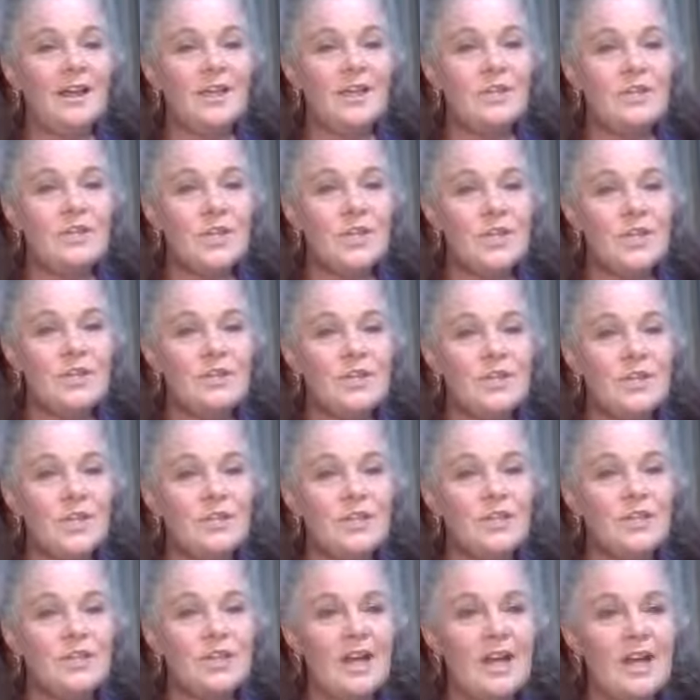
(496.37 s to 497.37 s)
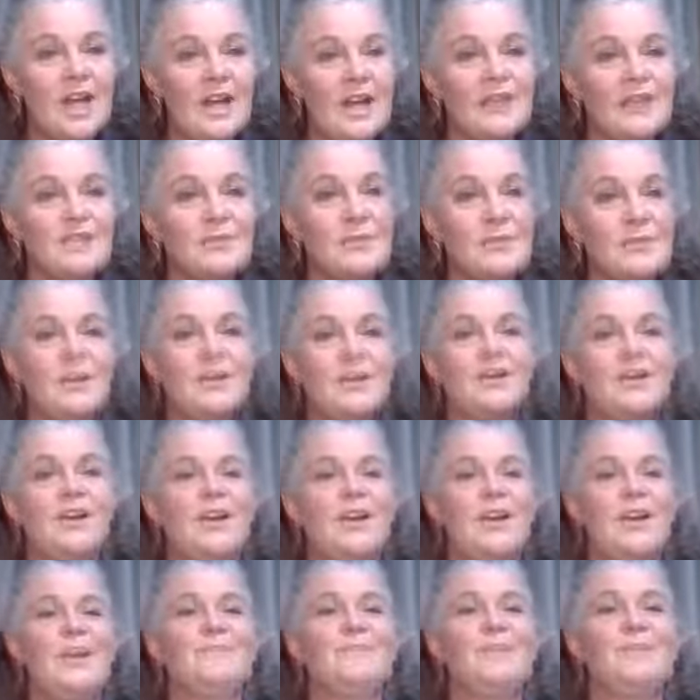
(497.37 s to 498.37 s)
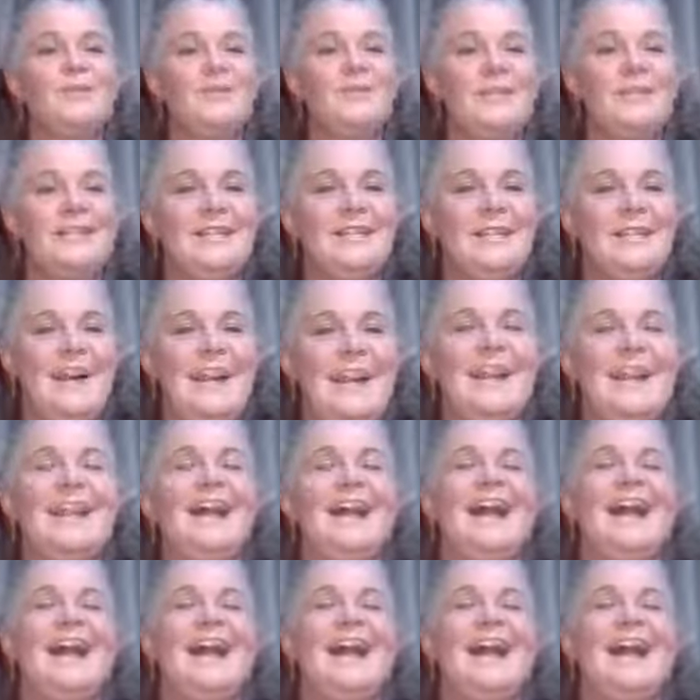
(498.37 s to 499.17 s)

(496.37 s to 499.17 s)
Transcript: So you searched your house but you don't have Lepidolite.